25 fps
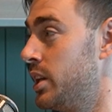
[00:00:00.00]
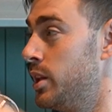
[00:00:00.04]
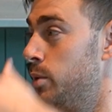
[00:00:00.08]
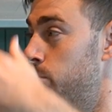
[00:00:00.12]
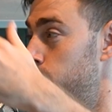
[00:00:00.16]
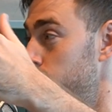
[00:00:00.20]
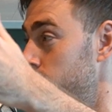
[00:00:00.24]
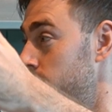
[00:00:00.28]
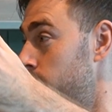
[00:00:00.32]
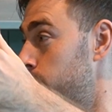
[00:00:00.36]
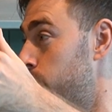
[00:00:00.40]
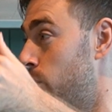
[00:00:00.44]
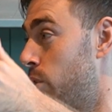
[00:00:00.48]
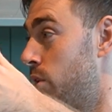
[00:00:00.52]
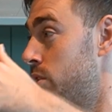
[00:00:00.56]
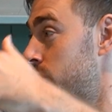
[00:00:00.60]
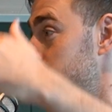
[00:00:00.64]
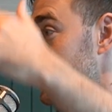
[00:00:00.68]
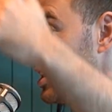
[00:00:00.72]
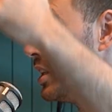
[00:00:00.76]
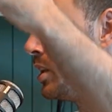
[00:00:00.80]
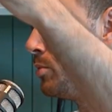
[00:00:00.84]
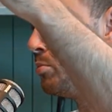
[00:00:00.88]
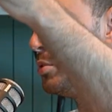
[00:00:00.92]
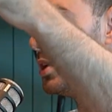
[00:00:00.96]
the bigger boss
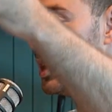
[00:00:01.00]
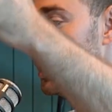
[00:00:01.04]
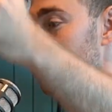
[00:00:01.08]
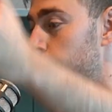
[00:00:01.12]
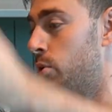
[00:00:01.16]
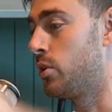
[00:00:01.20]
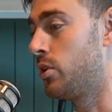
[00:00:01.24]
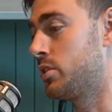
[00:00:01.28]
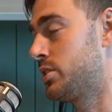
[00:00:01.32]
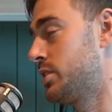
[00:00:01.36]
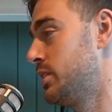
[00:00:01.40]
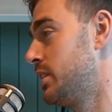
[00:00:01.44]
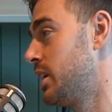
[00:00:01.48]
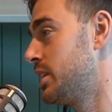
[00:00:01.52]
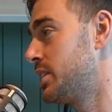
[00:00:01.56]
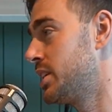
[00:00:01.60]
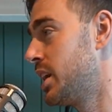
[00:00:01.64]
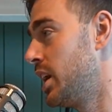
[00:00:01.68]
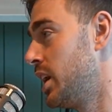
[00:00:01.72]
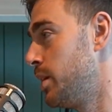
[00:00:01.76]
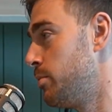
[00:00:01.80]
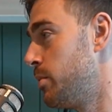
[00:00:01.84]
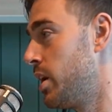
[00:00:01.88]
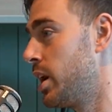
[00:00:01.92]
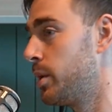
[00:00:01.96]
and the bigger boss, and that's how
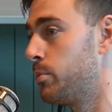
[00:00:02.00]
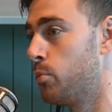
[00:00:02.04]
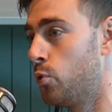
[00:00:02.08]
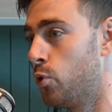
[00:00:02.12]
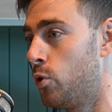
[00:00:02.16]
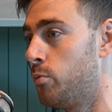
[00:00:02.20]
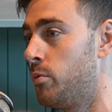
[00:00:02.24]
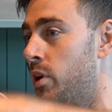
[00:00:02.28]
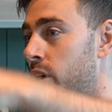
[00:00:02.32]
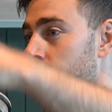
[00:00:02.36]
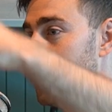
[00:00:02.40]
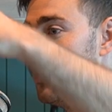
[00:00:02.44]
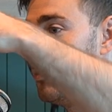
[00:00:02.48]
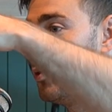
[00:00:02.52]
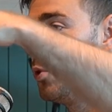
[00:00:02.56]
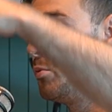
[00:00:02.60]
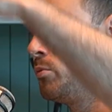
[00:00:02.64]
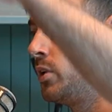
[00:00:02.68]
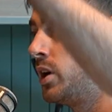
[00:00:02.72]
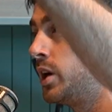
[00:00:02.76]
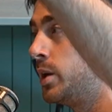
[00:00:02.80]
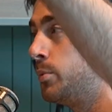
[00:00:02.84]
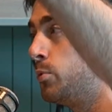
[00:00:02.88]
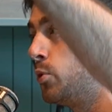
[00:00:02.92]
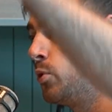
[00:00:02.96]
you make more money, more
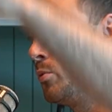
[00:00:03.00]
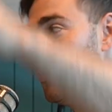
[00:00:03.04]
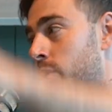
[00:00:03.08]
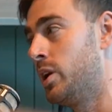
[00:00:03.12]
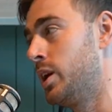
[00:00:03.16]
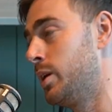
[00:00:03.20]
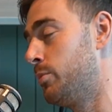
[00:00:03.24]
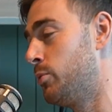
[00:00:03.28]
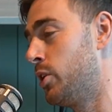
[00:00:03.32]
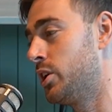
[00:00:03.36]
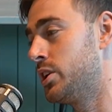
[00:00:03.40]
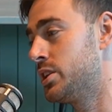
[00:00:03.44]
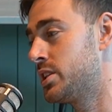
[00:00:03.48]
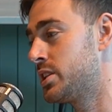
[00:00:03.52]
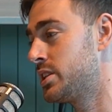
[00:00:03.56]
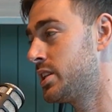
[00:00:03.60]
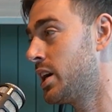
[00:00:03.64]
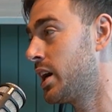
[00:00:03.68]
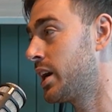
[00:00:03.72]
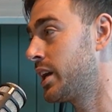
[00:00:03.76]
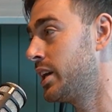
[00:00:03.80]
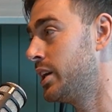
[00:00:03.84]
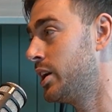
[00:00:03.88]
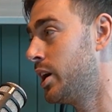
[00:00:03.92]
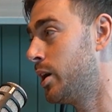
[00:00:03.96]
money, more money by just
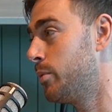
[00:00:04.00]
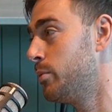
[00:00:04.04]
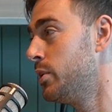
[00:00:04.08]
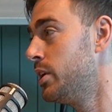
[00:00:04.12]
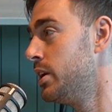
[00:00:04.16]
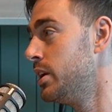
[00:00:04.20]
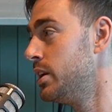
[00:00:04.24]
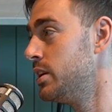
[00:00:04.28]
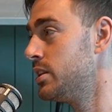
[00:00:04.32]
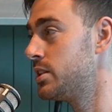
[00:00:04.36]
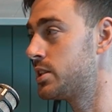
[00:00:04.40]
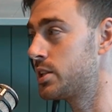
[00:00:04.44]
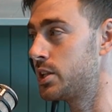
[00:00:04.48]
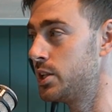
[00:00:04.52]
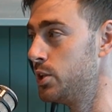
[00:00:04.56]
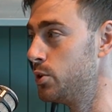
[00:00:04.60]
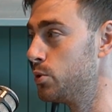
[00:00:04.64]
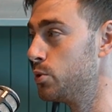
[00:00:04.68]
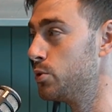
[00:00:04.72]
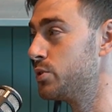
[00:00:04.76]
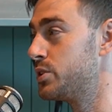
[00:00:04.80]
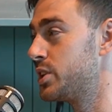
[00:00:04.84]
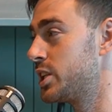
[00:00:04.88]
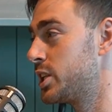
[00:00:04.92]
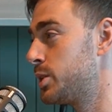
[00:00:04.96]
stacking up
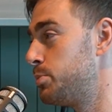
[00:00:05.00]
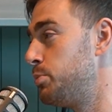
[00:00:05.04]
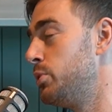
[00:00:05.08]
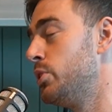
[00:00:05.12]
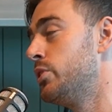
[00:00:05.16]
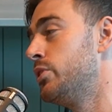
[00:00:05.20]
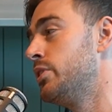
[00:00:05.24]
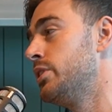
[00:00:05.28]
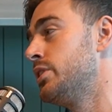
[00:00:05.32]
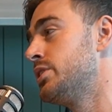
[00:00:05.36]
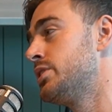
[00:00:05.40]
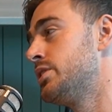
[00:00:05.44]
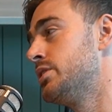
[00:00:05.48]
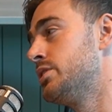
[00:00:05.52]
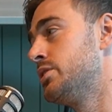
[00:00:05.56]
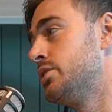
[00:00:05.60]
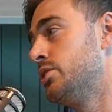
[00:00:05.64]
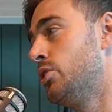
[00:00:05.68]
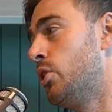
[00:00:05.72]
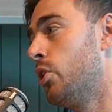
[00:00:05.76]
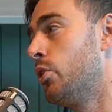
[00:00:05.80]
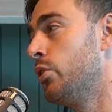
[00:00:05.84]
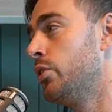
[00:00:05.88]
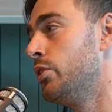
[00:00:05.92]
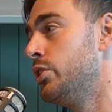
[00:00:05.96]
skills, experiences,
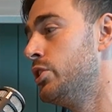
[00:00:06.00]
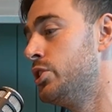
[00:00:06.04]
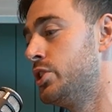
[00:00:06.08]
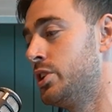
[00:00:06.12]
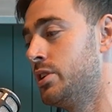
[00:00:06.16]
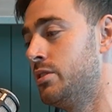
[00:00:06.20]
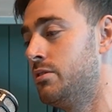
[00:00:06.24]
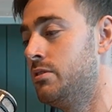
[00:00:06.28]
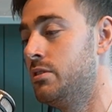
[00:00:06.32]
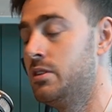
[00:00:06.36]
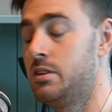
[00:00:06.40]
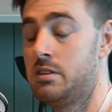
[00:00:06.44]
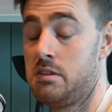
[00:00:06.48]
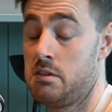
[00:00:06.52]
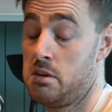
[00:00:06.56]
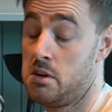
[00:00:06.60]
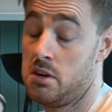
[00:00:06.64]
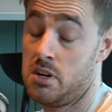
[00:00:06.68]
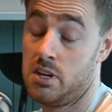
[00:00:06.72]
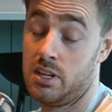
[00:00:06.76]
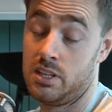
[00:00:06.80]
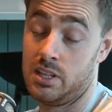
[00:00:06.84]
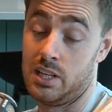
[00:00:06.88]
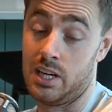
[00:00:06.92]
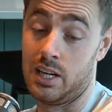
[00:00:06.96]
knowledge, and
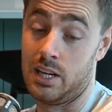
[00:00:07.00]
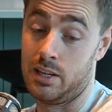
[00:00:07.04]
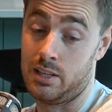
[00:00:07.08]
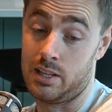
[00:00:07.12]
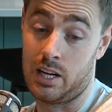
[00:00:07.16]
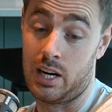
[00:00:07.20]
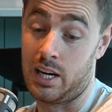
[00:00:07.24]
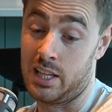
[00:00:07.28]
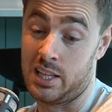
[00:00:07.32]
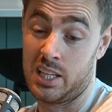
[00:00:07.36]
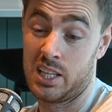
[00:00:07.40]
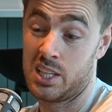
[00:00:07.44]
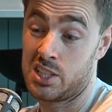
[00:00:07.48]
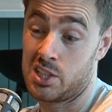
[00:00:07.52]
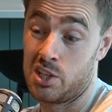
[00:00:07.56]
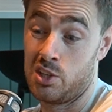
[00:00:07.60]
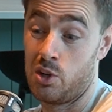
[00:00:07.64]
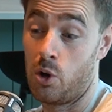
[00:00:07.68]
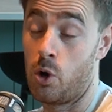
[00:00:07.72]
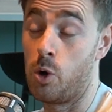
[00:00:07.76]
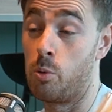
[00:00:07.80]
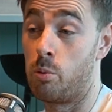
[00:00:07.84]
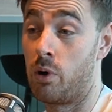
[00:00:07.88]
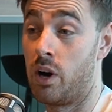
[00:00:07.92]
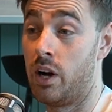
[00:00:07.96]
I think it's a
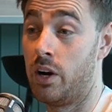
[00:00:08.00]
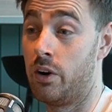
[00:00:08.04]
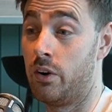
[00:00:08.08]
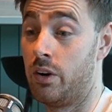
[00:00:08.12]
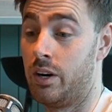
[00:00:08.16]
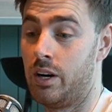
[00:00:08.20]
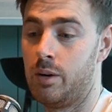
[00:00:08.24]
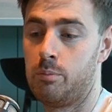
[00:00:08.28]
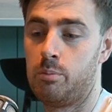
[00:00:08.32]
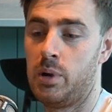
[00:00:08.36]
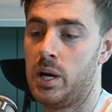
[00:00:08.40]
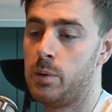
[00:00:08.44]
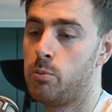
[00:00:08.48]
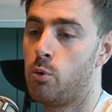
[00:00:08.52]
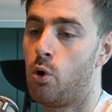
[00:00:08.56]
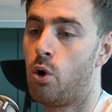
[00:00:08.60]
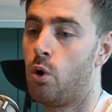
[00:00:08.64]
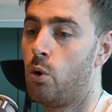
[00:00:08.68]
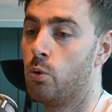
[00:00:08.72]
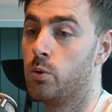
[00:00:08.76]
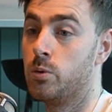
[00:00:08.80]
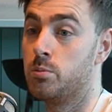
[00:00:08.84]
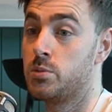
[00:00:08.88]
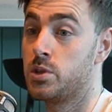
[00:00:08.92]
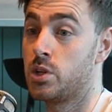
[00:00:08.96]
no-brainer, and people
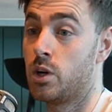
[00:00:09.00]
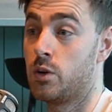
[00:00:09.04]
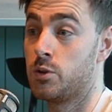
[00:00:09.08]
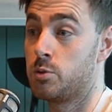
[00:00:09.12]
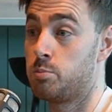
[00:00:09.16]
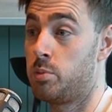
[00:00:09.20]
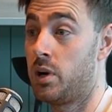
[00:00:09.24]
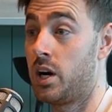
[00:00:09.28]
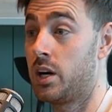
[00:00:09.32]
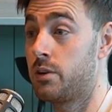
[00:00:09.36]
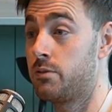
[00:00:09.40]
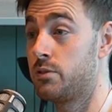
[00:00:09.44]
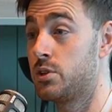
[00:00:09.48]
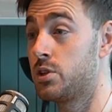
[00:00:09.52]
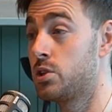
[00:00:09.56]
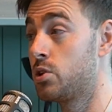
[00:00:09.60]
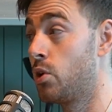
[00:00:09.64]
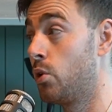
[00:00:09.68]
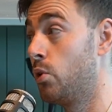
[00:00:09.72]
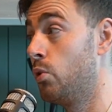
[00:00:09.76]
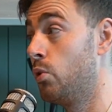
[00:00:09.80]
hold themselves back for so